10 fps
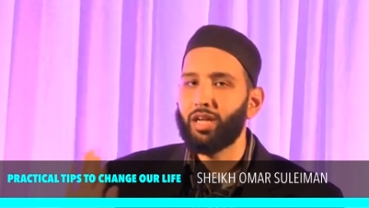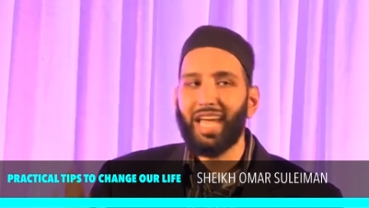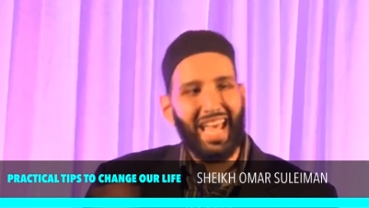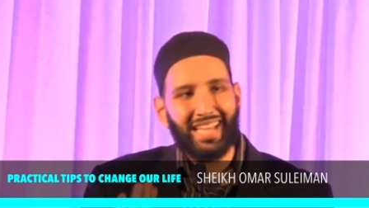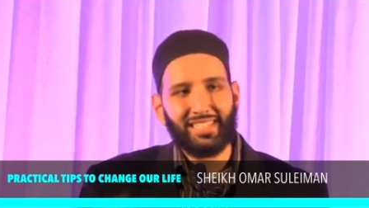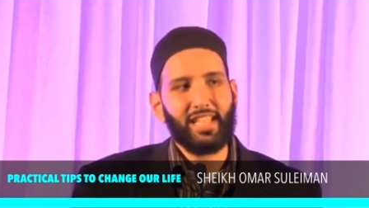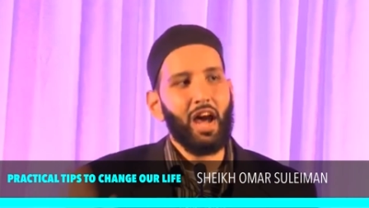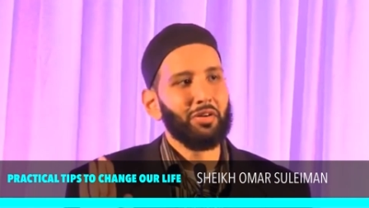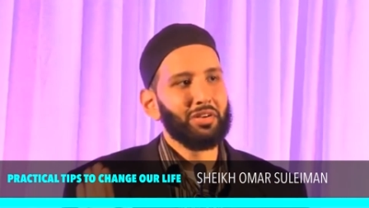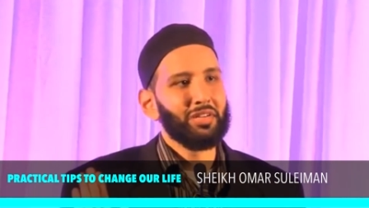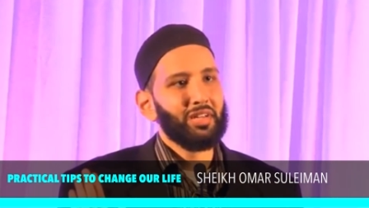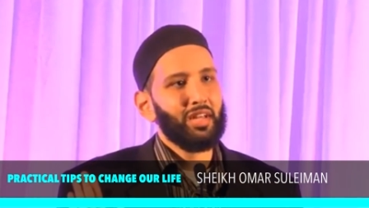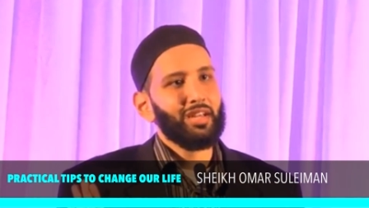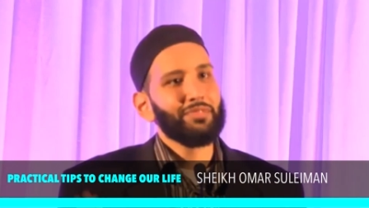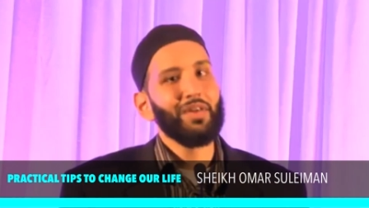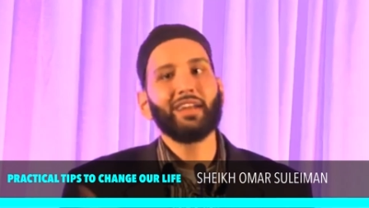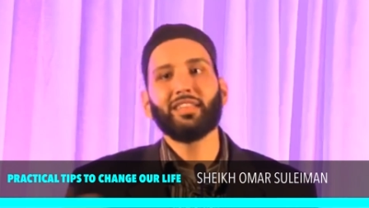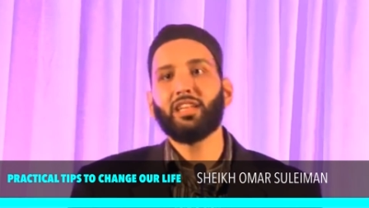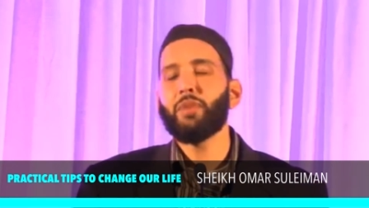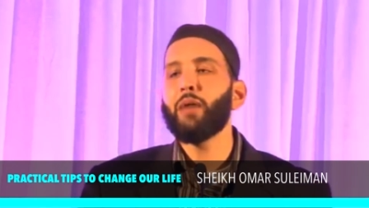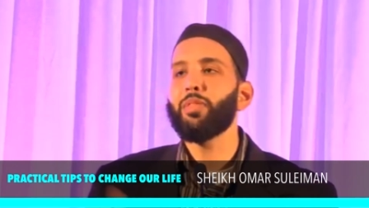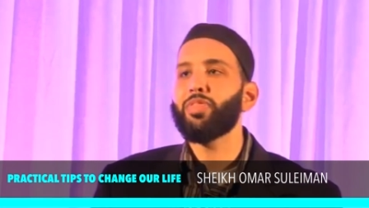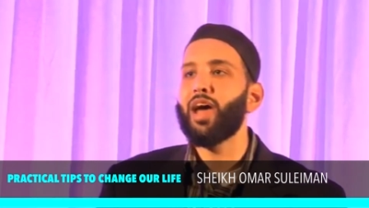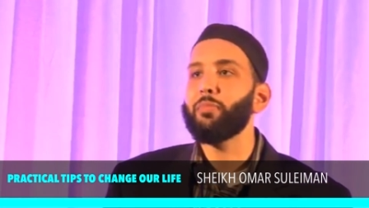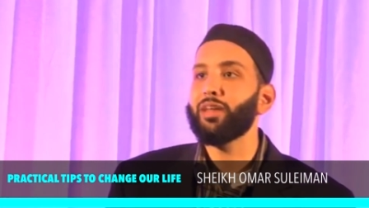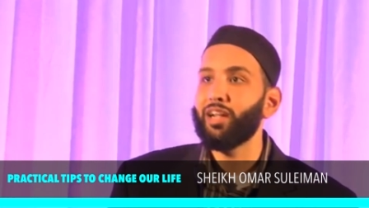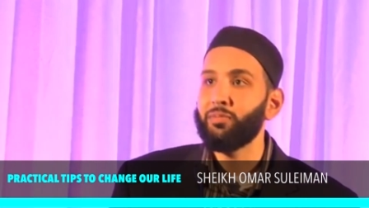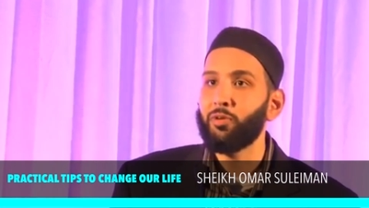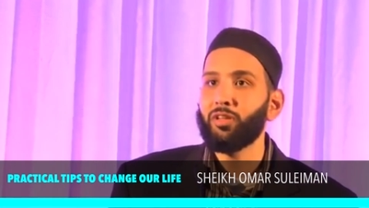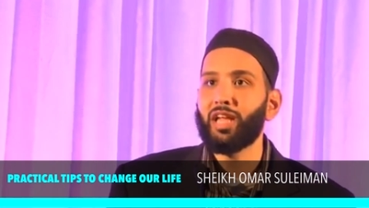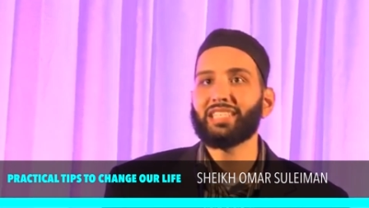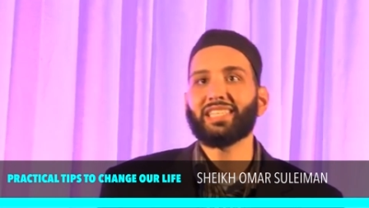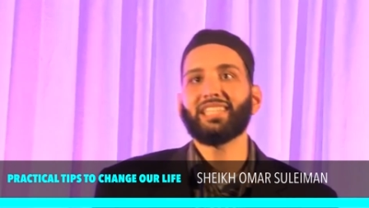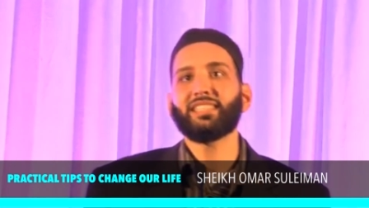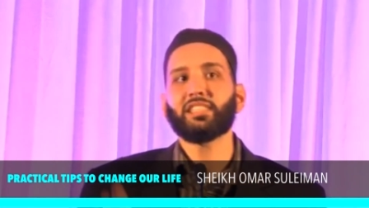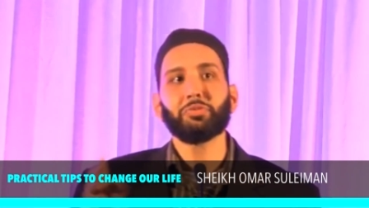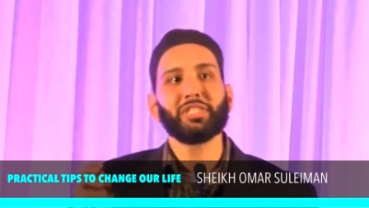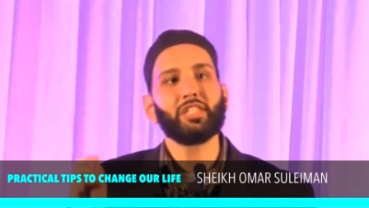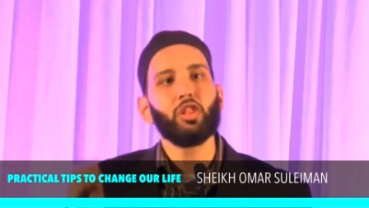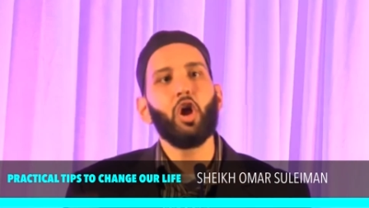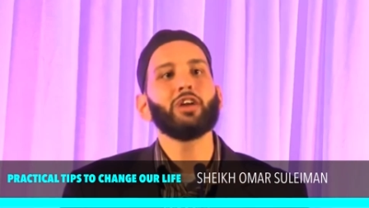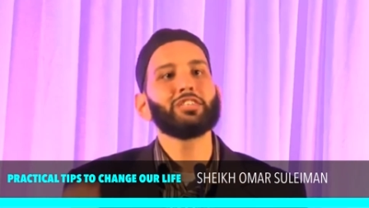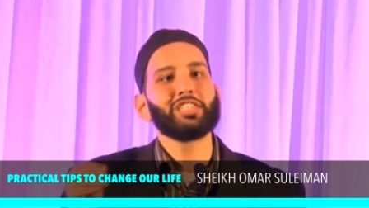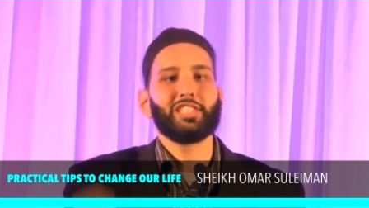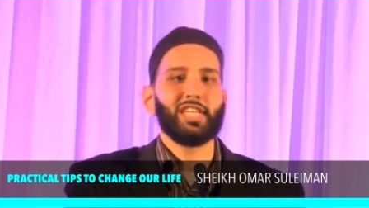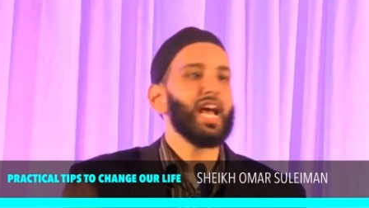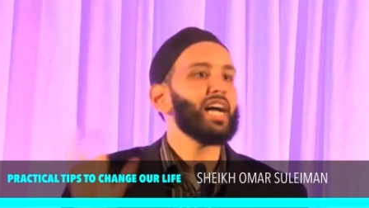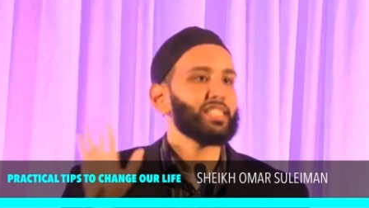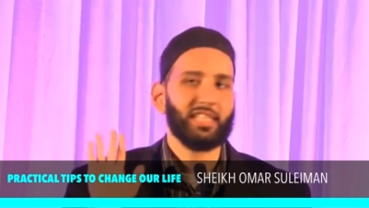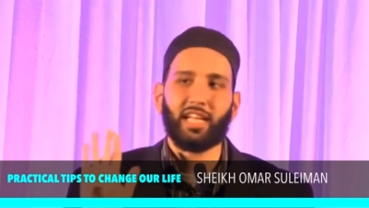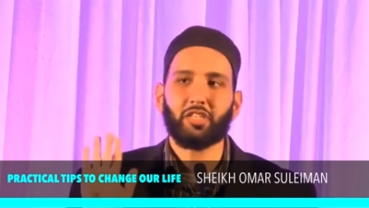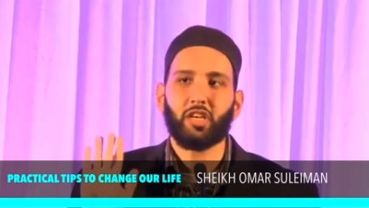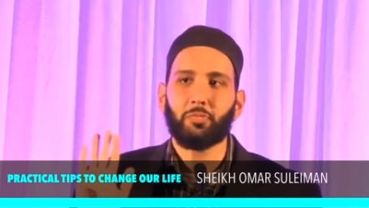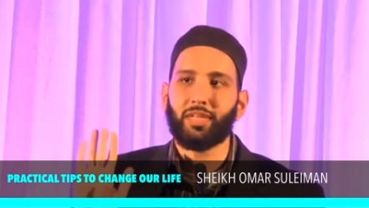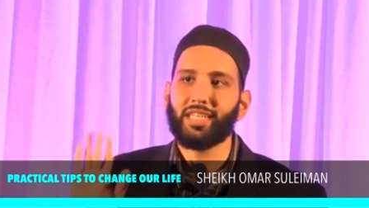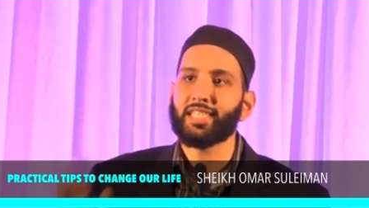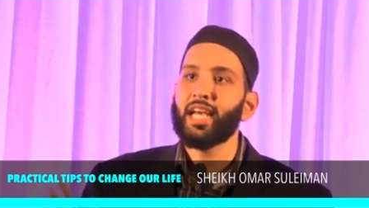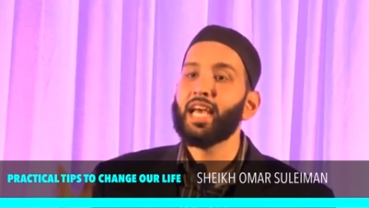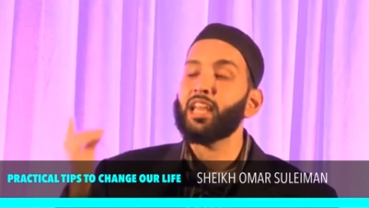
Hands down. fact that Imam al-Dhahabi rahimahullah says this was the largest janazah that took place.